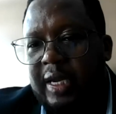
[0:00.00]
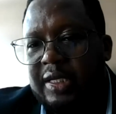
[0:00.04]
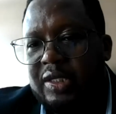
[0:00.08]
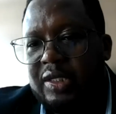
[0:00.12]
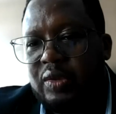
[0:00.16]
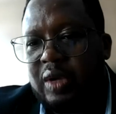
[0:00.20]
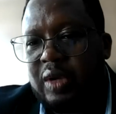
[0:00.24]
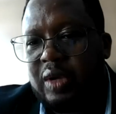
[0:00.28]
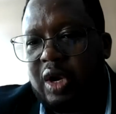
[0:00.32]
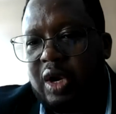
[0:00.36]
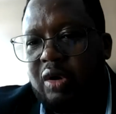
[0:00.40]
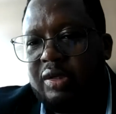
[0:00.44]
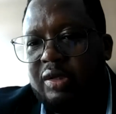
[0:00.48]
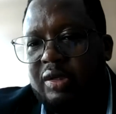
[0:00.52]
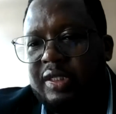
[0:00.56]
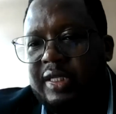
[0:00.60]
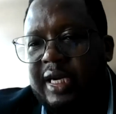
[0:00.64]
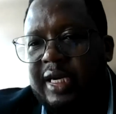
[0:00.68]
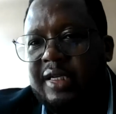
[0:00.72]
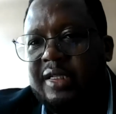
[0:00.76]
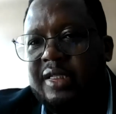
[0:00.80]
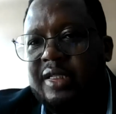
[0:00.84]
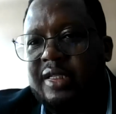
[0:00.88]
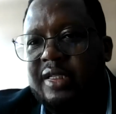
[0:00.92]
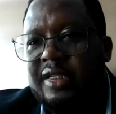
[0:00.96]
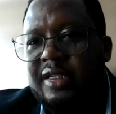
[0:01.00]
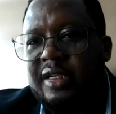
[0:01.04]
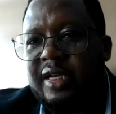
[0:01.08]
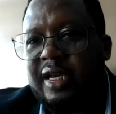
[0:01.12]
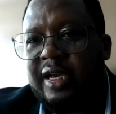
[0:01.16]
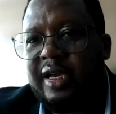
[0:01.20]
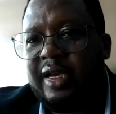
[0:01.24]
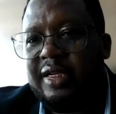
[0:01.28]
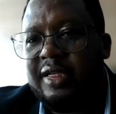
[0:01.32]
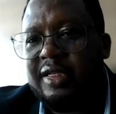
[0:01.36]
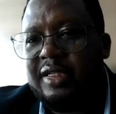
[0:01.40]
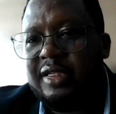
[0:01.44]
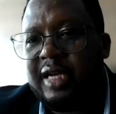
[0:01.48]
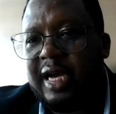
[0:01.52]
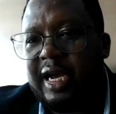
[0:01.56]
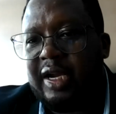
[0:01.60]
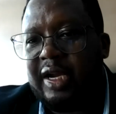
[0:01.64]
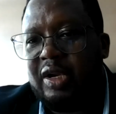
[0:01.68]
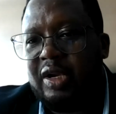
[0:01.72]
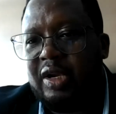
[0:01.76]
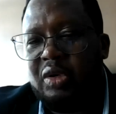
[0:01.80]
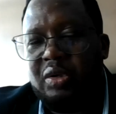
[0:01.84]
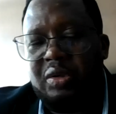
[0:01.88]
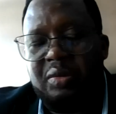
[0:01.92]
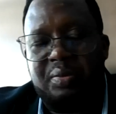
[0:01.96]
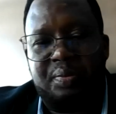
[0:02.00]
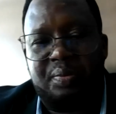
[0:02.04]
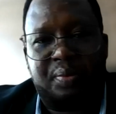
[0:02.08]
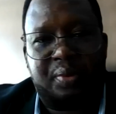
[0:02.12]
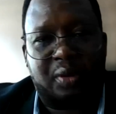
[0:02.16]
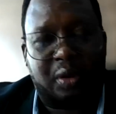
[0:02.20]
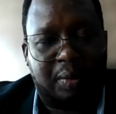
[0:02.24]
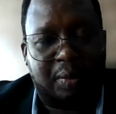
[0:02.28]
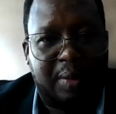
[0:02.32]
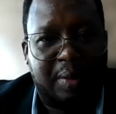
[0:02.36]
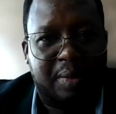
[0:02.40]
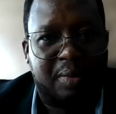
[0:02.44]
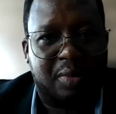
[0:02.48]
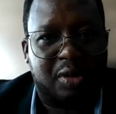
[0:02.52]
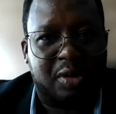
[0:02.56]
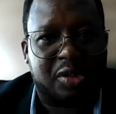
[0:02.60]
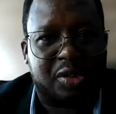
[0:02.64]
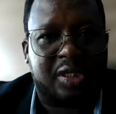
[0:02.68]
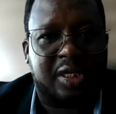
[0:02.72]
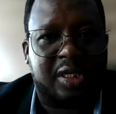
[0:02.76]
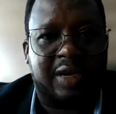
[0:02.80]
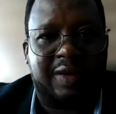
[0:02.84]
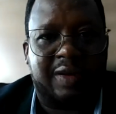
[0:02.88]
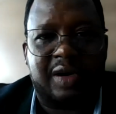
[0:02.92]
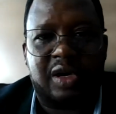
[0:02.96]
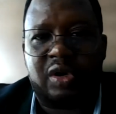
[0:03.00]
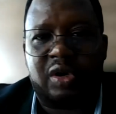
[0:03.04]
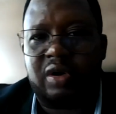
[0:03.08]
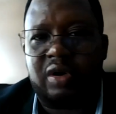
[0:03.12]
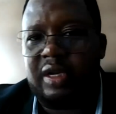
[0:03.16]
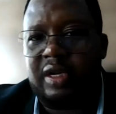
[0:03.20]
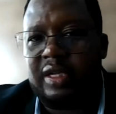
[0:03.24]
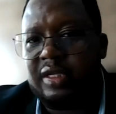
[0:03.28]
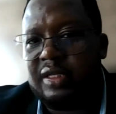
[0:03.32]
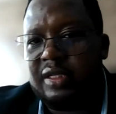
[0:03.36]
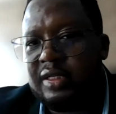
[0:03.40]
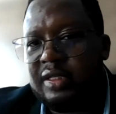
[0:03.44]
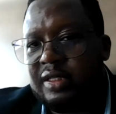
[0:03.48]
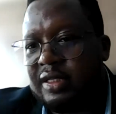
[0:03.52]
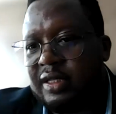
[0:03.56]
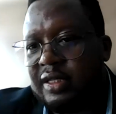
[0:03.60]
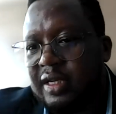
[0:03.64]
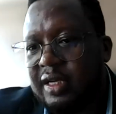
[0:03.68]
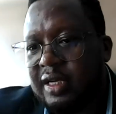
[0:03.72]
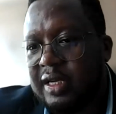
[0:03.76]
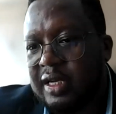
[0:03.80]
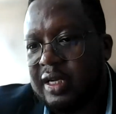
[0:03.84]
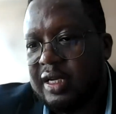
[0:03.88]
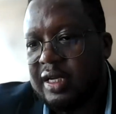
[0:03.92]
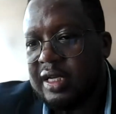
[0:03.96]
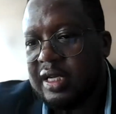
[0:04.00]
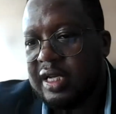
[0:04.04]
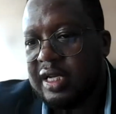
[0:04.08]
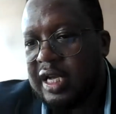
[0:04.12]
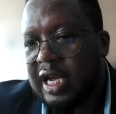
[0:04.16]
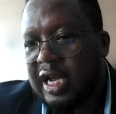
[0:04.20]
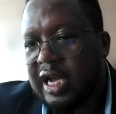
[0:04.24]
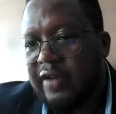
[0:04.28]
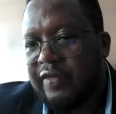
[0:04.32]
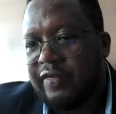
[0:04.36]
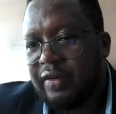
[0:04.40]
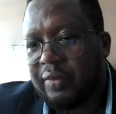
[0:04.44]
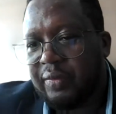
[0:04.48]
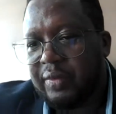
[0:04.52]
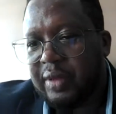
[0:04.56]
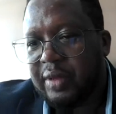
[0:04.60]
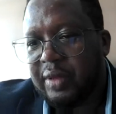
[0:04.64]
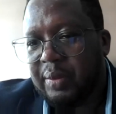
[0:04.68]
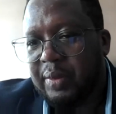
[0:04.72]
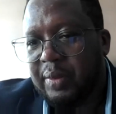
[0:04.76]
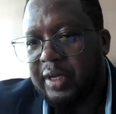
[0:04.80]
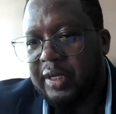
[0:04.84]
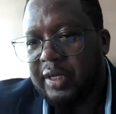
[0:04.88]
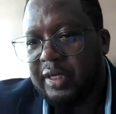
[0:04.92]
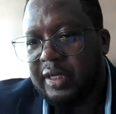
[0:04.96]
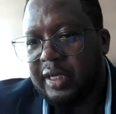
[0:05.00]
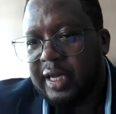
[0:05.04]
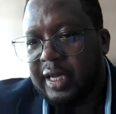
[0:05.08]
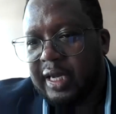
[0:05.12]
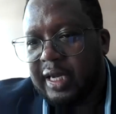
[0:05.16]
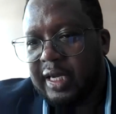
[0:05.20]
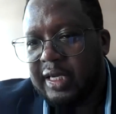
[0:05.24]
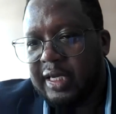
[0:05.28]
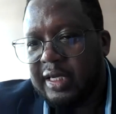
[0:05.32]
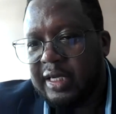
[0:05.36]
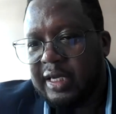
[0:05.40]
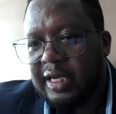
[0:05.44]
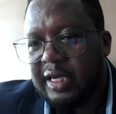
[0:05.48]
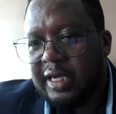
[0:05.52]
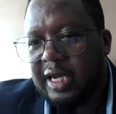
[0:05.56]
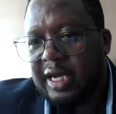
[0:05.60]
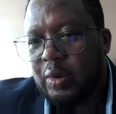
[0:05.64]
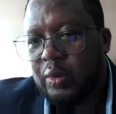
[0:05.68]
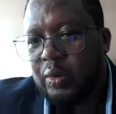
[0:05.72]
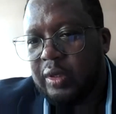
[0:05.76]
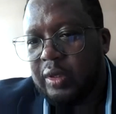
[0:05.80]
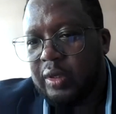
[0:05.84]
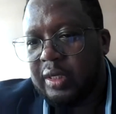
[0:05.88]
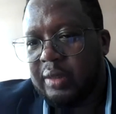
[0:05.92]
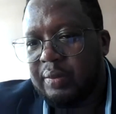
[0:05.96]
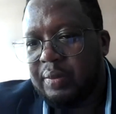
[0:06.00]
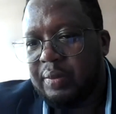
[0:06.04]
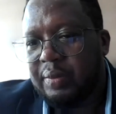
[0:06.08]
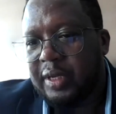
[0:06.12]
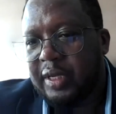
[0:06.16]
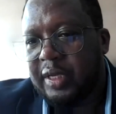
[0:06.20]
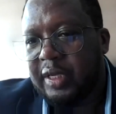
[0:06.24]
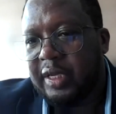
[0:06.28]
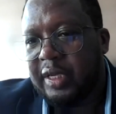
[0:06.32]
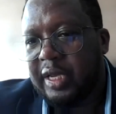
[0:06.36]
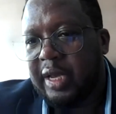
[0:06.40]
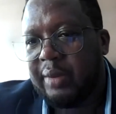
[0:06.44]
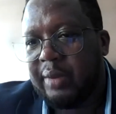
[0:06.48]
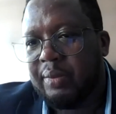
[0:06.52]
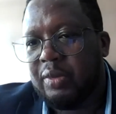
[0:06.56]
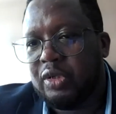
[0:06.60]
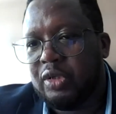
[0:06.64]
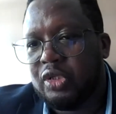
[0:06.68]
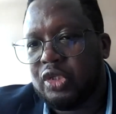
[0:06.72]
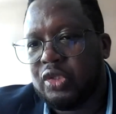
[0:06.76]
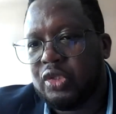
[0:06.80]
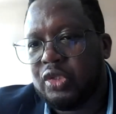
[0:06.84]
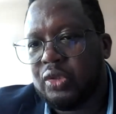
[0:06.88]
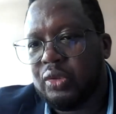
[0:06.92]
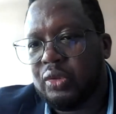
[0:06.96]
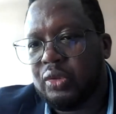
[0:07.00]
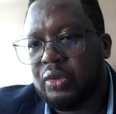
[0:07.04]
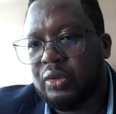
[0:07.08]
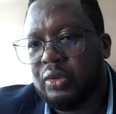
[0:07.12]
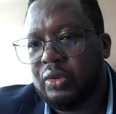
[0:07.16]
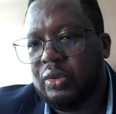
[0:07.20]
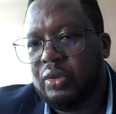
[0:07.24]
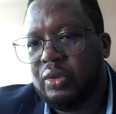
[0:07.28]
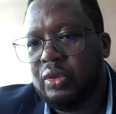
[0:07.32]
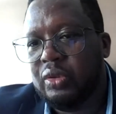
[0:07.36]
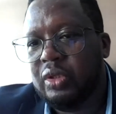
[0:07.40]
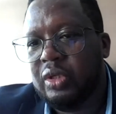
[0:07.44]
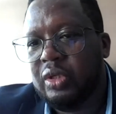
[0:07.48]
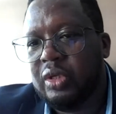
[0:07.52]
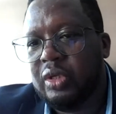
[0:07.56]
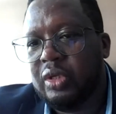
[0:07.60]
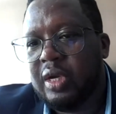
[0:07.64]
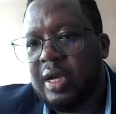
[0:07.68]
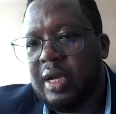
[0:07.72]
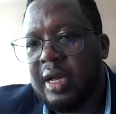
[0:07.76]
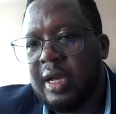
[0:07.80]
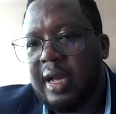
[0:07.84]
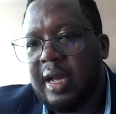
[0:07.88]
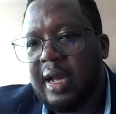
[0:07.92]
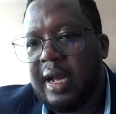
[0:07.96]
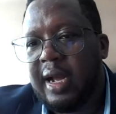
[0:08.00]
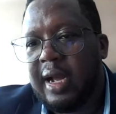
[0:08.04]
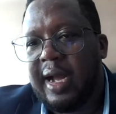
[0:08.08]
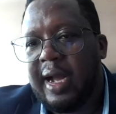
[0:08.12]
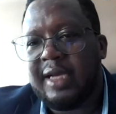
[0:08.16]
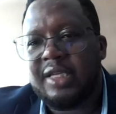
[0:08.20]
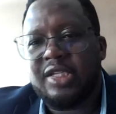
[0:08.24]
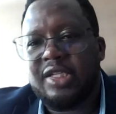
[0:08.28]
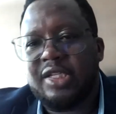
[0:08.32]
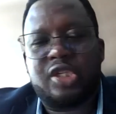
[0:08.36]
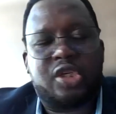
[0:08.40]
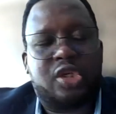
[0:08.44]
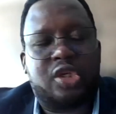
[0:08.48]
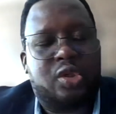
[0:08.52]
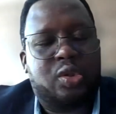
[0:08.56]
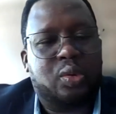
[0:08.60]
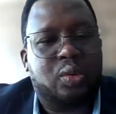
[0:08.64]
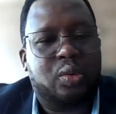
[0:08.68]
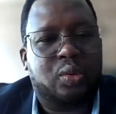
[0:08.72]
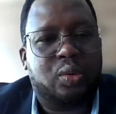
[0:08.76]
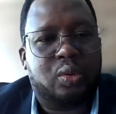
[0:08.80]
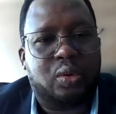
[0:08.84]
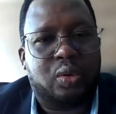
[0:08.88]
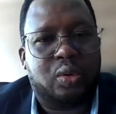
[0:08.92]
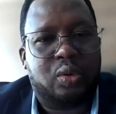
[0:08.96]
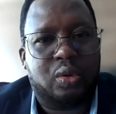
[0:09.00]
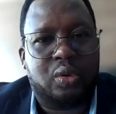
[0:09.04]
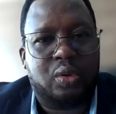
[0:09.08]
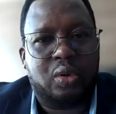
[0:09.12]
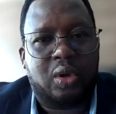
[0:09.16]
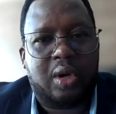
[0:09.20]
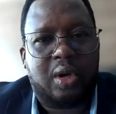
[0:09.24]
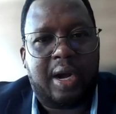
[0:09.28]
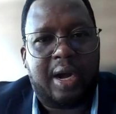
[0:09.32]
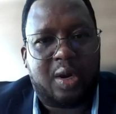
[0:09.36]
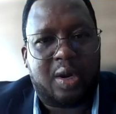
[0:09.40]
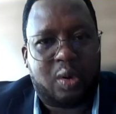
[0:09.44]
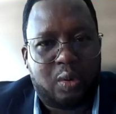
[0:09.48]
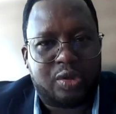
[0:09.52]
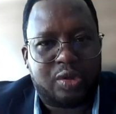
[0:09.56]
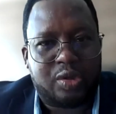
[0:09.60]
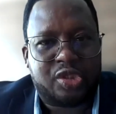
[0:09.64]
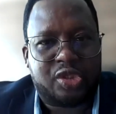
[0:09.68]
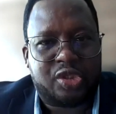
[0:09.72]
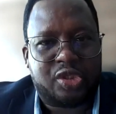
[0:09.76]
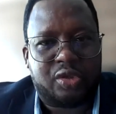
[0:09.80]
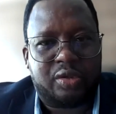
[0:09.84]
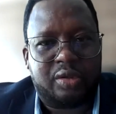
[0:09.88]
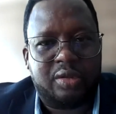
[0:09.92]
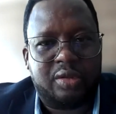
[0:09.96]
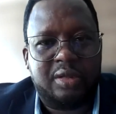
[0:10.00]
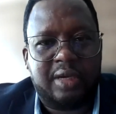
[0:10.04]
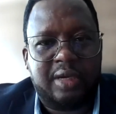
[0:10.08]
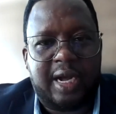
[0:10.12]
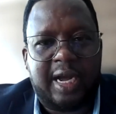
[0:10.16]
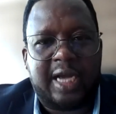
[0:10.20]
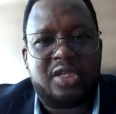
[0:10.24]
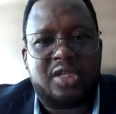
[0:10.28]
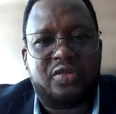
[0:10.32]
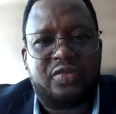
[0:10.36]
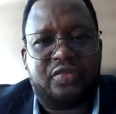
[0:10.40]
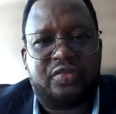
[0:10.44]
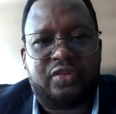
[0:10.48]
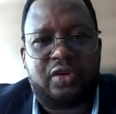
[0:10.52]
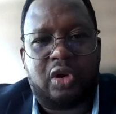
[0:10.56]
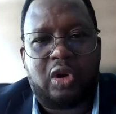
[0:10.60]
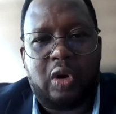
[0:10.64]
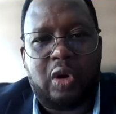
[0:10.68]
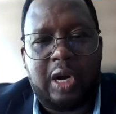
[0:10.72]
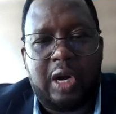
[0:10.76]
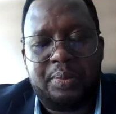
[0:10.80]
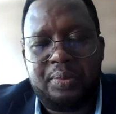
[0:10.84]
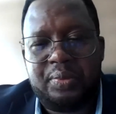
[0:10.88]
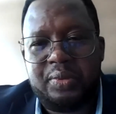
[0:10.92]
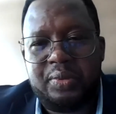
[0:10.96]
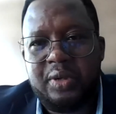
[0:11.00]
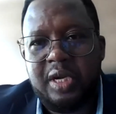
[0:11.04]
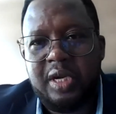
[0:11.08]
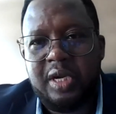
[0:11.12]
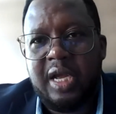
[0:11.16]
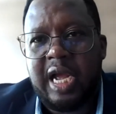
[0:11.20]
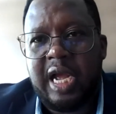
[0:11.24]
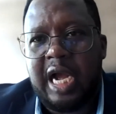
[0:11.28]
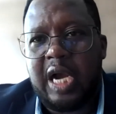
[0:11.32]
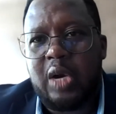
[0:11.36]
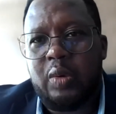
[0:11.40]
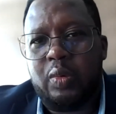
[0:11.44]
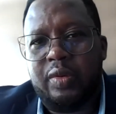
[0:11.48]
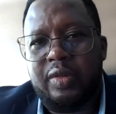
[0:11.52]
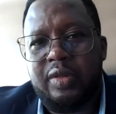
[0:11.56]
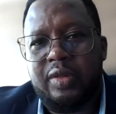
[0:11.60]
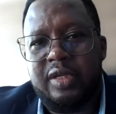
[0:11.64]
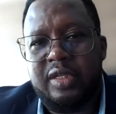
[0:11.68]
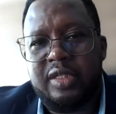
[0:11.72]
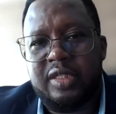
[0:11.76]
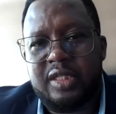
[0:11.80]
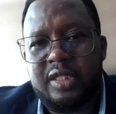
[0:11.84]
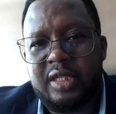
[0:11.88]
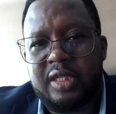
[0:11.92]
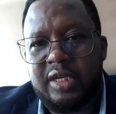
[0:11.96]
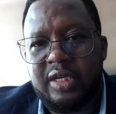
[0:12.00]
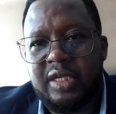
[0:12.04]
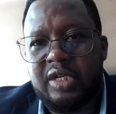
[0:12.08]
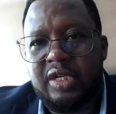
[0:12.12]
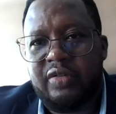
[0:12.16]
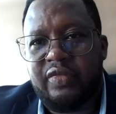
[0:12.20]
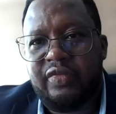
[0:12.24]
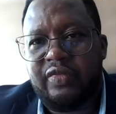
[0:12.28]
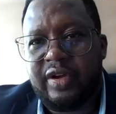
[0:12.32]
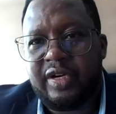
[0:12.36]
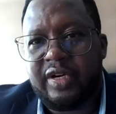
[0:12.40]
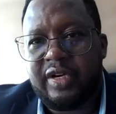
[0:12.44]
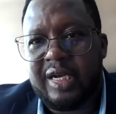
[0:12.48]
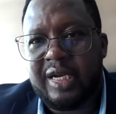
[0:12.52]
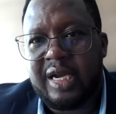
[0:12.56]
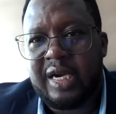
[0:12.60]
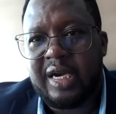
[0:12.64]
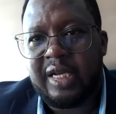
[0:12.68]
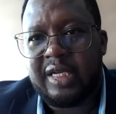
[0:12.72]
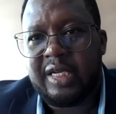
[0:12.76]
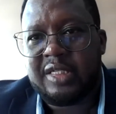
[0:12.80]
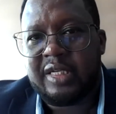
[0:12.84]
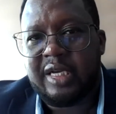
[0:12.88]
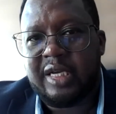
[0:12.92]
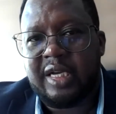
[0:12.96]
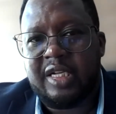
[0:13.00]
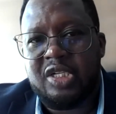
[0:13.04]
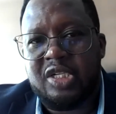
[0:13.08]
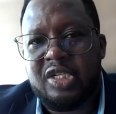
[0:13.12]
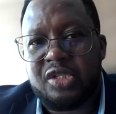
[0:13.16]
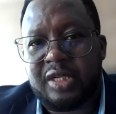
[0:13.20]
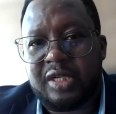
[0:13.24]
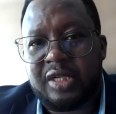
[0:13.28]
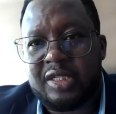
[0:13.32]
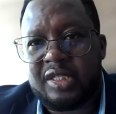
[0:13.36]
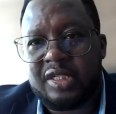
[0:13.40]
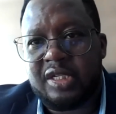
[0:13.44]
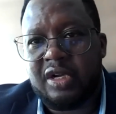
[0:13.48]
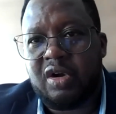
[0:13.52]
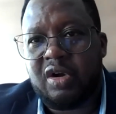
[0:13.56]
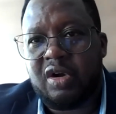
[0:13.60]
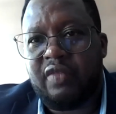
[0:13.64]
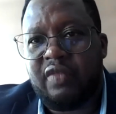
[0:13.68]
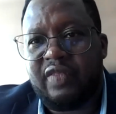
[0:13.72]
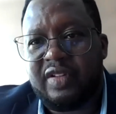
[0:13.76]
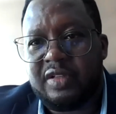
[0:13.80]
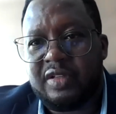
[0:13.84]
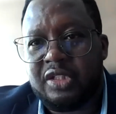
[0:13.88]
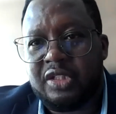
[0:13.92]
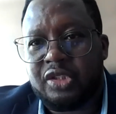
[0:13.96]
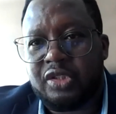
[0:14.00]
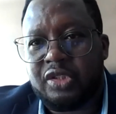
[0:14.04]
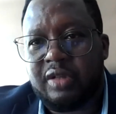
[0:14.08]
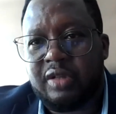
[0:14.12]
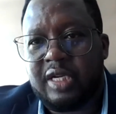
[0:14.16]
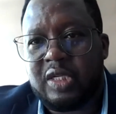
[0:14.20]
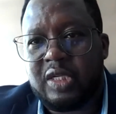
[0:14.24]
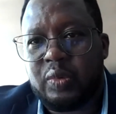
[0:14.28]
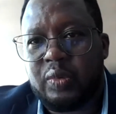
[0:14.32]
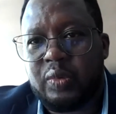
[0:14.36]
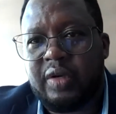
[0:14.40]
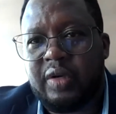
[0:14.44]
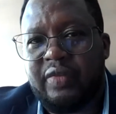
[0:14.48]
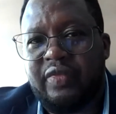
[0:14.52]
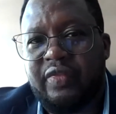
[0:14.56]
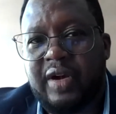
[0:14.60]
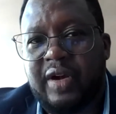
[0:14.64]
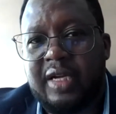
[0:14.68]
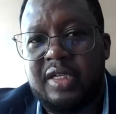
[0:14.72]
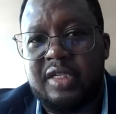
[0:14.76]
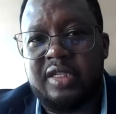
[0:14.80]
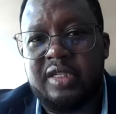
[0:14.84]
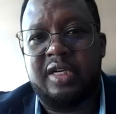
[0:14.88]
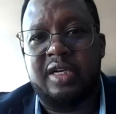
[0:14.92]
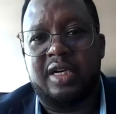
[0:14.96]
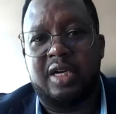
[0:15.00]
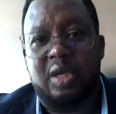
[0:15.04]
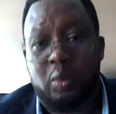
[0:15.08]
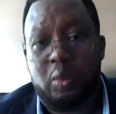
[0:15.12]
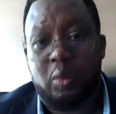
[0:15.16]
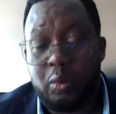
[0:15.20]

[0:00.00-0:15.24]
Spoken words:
well as your contacts. And I know probably mostly our colleagues from the media will be able to ask you a question to follow up with this, you know, very great and interesting conversation that we have had.